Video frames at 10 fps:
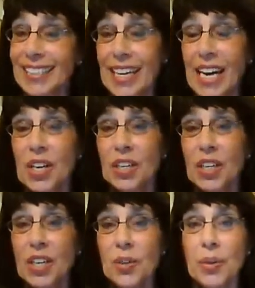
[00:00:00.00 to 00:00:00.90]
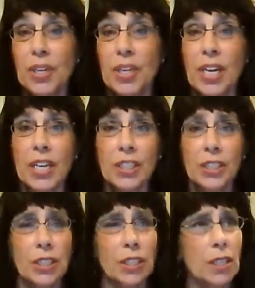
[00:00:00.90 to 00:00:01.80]
down on
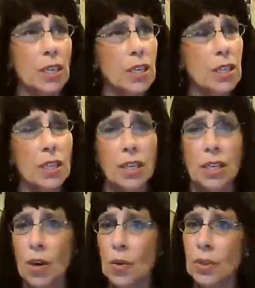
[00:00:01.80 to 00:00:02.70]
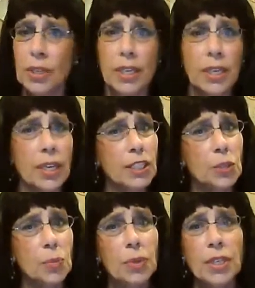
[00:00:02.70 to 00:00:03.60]
creation, and the only
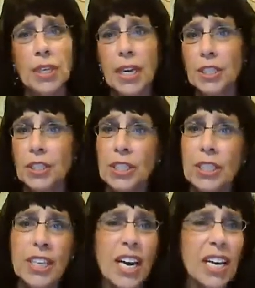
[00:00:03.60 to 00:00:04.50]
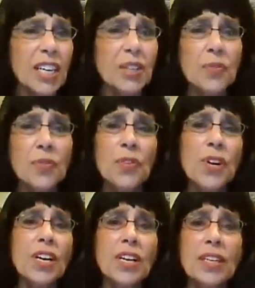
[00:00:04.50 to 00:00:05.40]
explanation I can
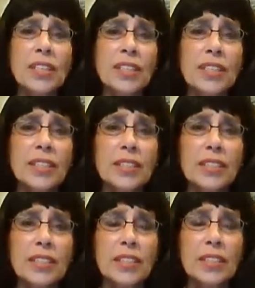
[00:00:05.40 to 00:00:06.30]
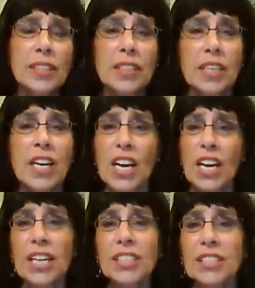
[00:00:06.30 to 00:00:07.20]
find
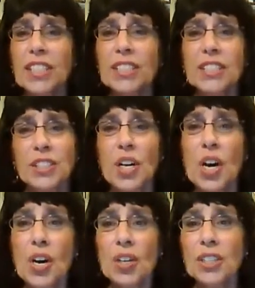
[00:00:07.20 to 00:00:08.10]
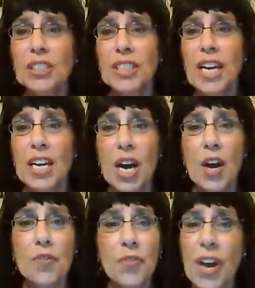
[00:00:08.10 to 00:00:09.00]
is the songs that
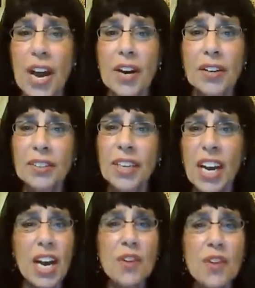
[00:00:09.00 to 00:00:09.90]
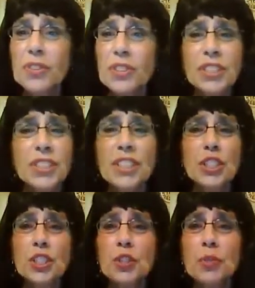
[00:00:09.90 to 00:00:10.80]
I found ever
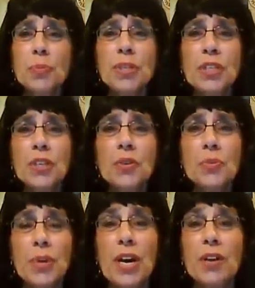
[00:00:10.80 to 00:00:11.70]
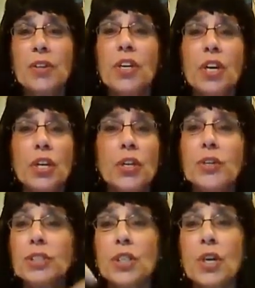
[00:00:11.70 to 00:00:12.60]
since you've been around.
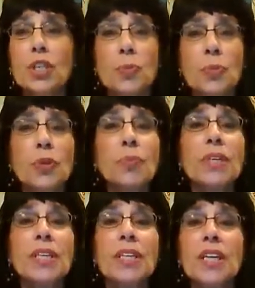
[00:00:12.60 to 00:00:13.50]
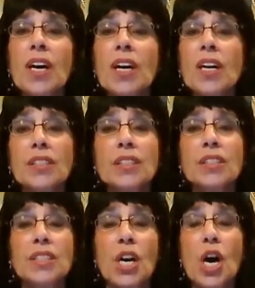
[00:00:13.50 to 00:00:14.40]
Your songs put me
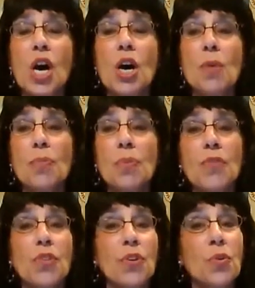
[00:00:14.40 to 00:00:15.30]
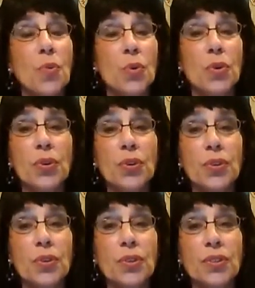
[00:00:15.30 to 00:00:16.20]
on top of the
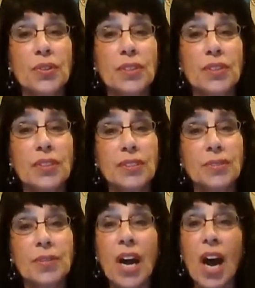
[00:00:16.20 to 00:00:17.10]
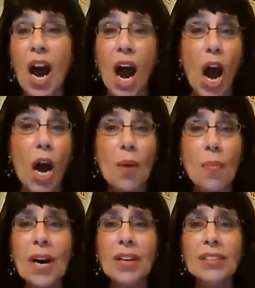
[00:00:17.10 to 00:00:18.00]
world.
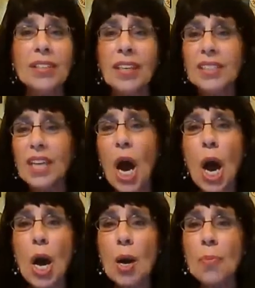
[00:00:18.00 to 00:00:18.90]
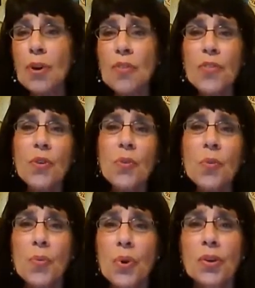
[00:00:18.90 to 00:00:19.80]
I'm on top of
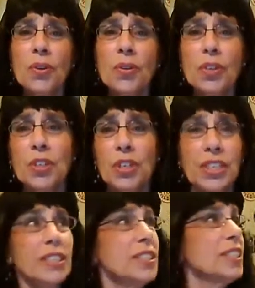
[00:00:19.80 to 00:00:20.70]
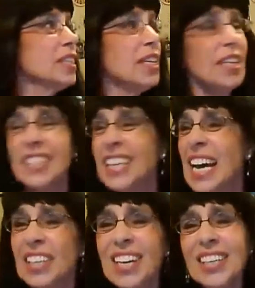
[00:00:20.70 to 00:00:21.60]
the world looking
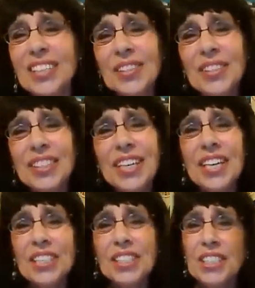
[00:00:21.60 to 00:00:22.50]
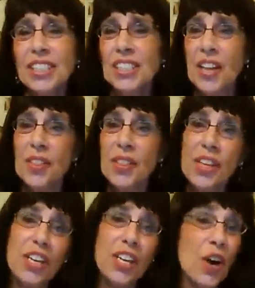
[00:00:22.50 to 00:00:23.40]
down on creation, and
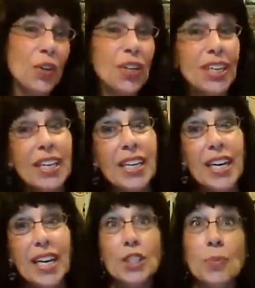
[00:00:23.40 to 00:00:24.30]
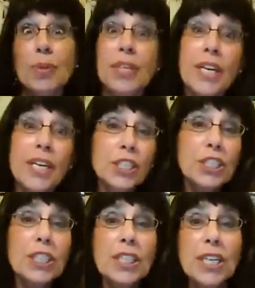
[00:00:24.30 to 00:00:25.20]
the only
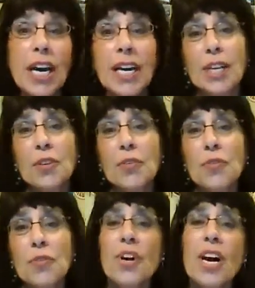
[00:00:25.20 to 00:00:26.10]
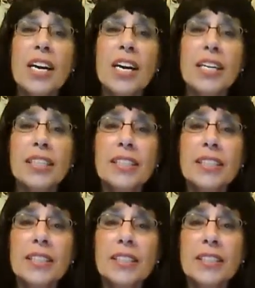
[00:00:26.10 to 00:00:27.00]
explanation I can
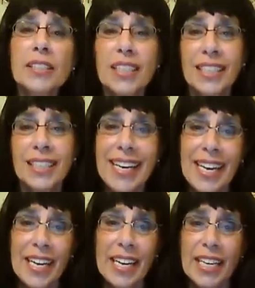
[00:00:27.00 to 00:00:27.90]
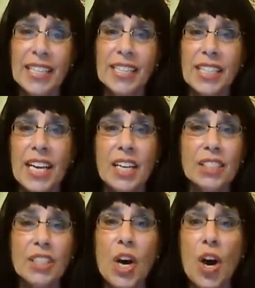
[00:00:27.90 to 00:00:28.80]
find is
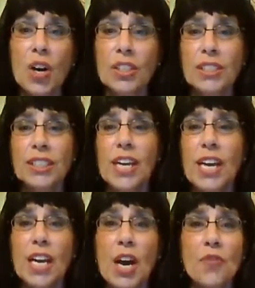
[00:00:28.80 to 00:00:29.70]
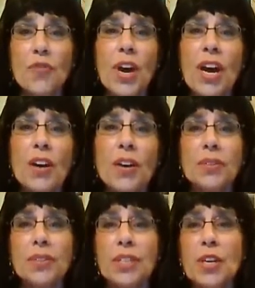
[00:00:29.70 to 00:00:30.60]
the songs that I
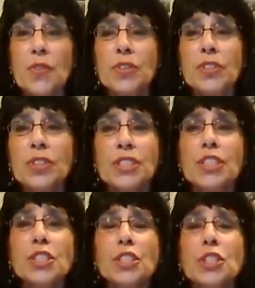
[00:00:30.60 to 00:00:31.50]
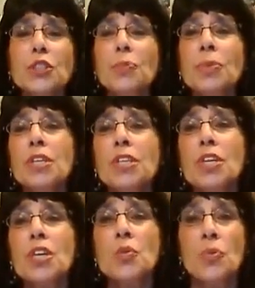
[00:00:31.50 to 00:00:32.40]
found ever since you've been
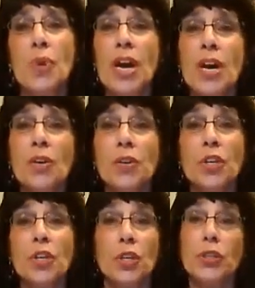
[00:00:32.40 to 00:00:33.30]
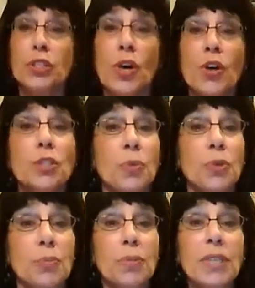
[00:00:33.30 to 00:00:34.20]
around. Your songs
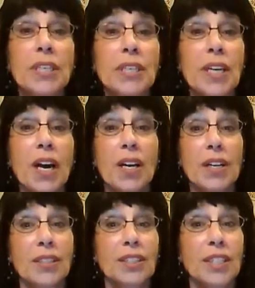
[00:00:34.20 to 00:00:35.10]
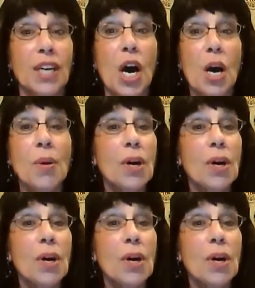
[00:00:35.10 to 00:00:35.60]
put me on top